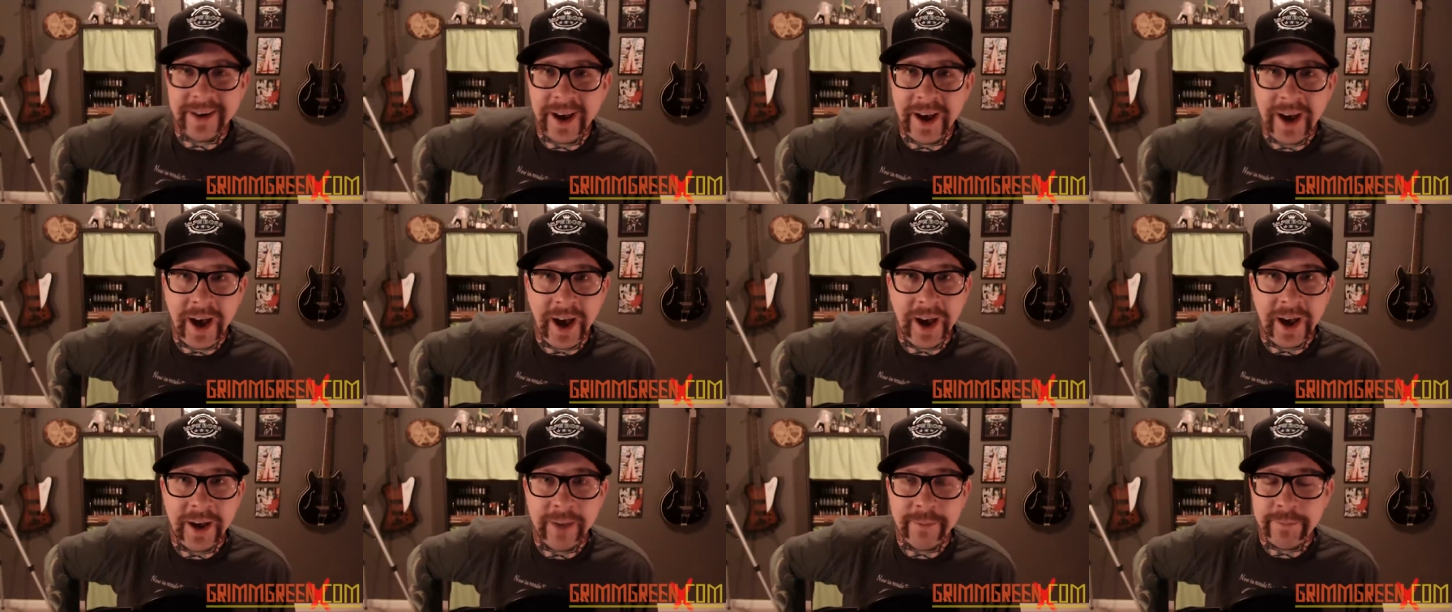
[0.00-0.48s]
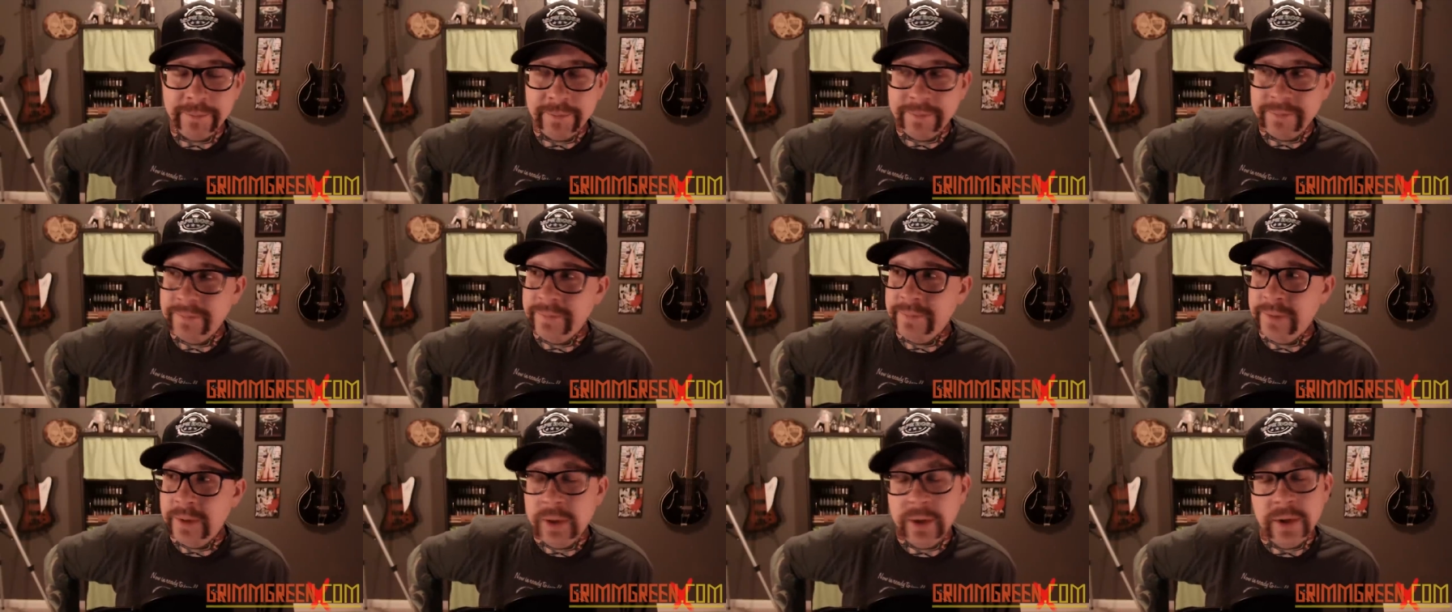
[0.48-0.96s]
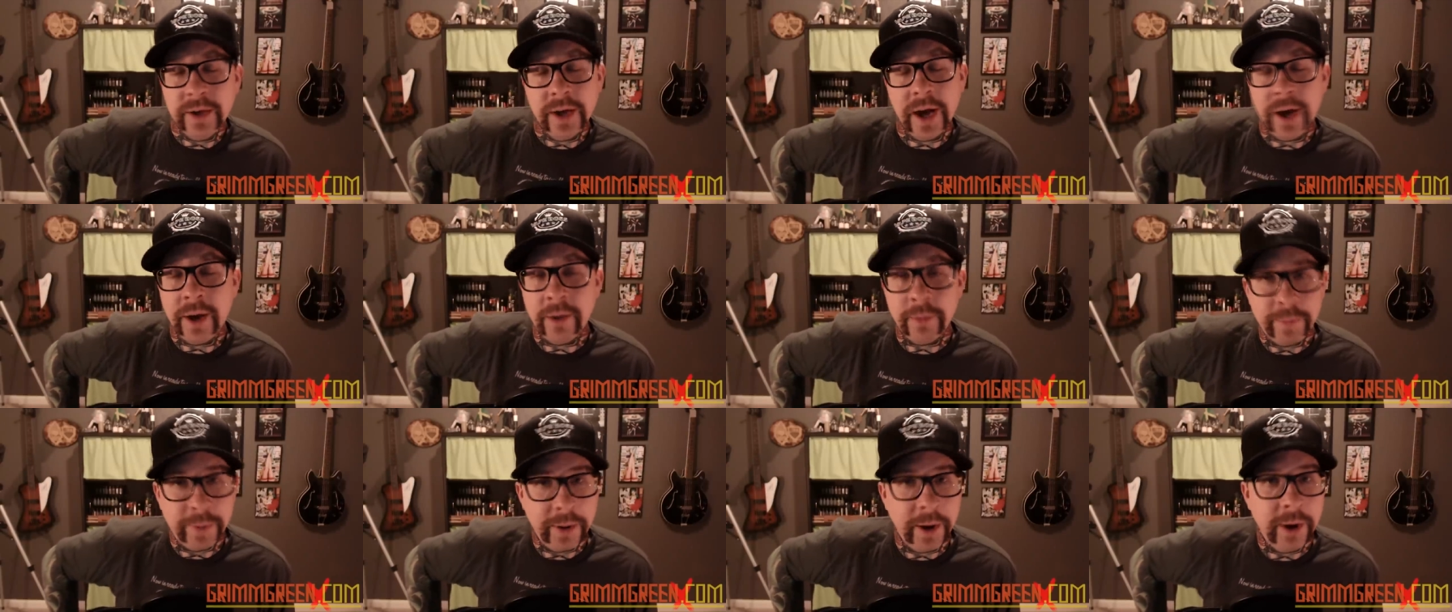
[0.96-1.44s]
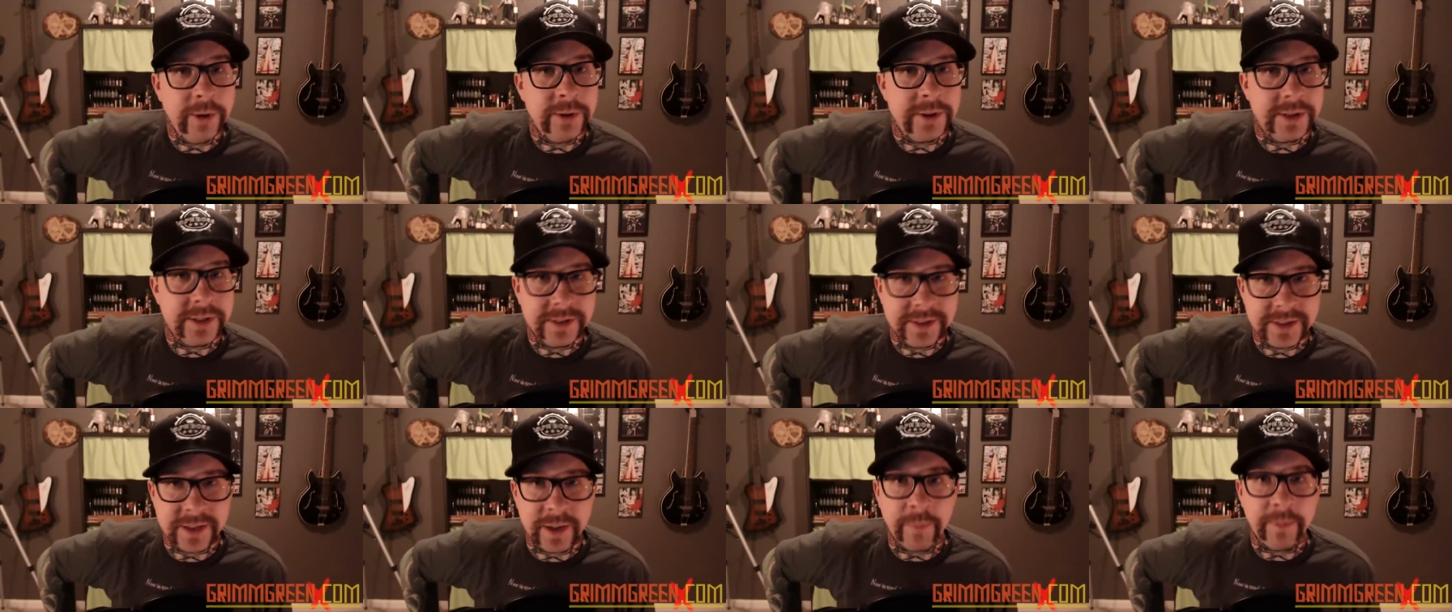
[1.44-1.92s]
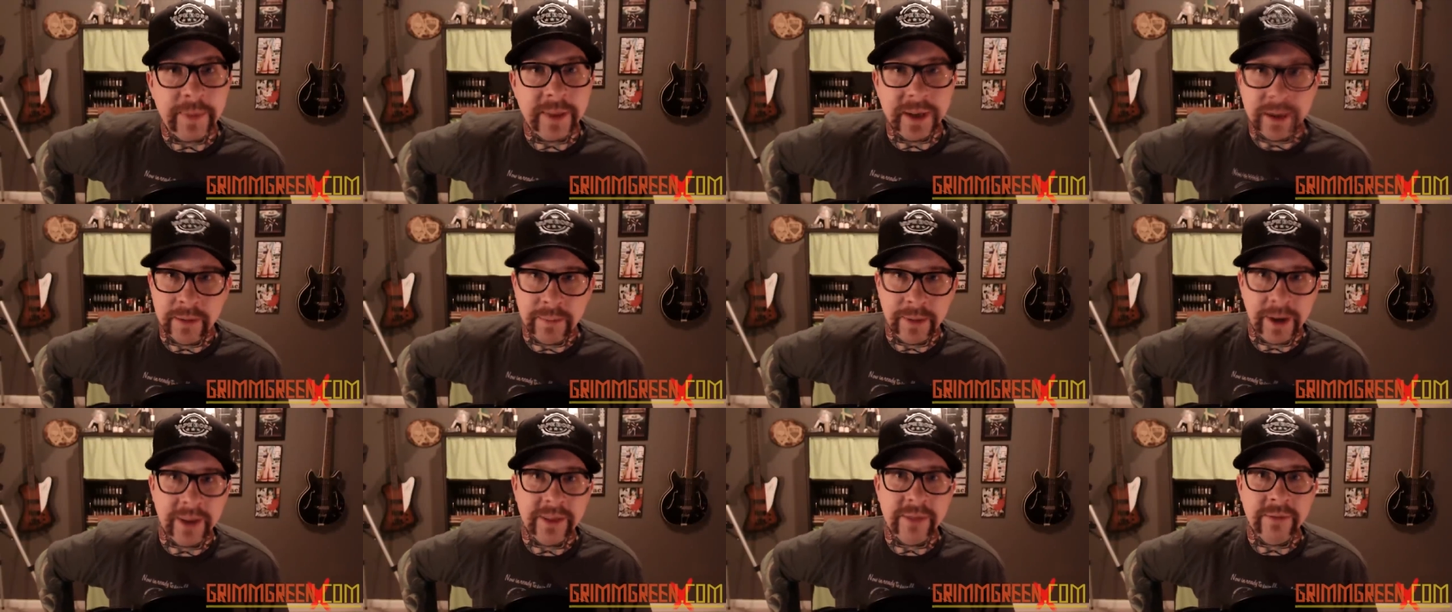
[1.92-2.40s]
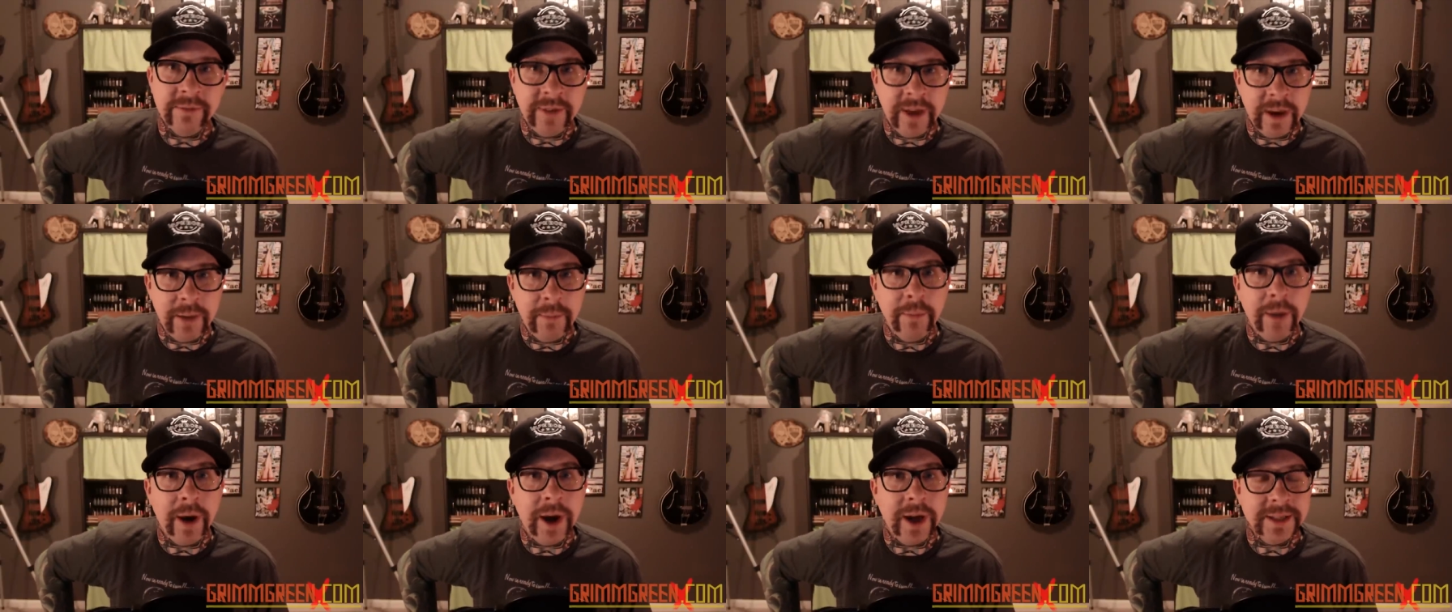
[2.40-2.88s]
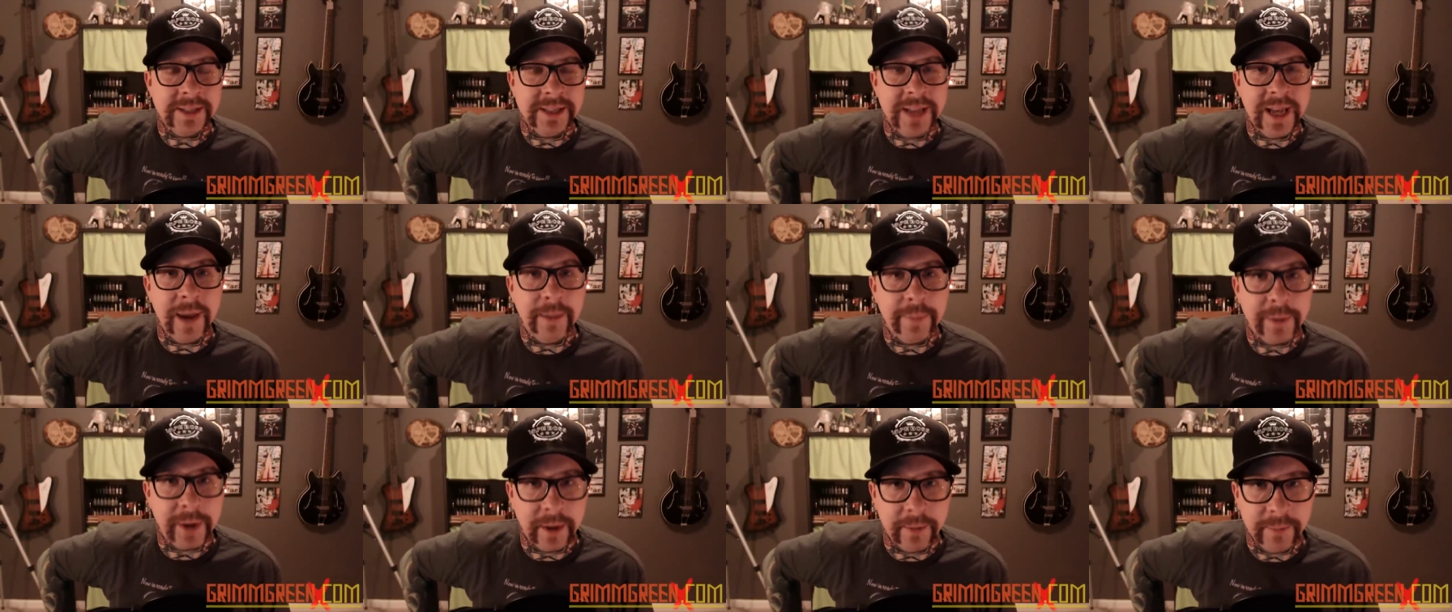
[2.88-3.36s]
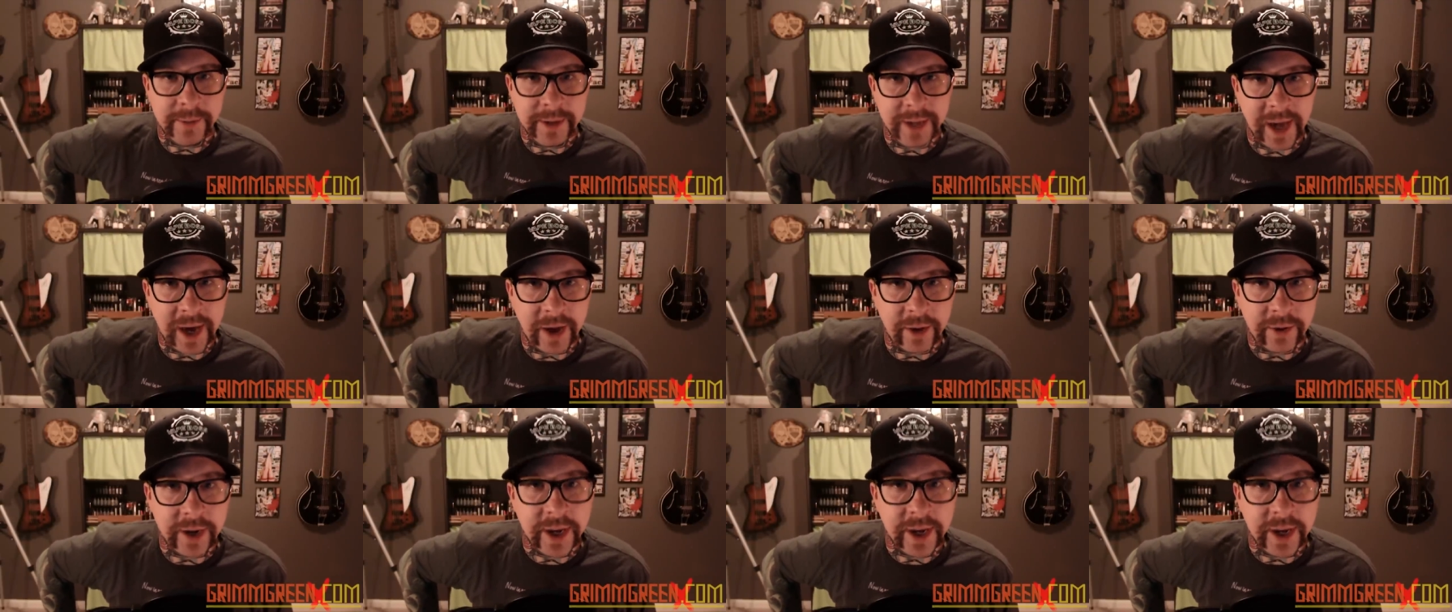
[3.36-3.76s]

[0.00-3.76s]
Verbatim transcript: Uh, I'll post something about the Vape Boss app coming out,